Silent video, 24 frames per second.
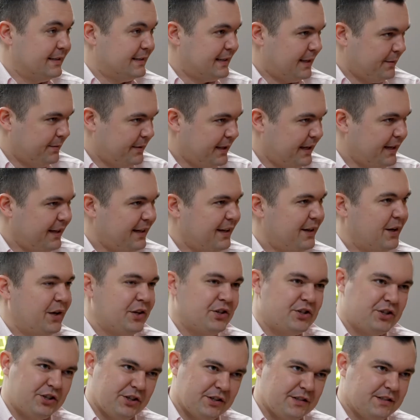same thing,
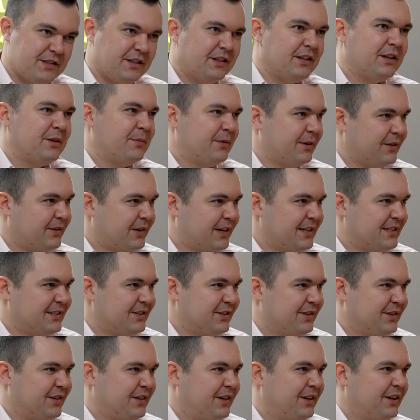just a little bit
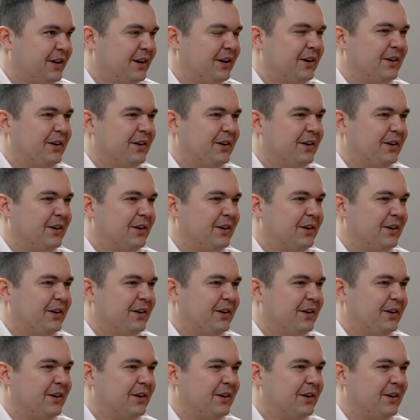crazier. You it know?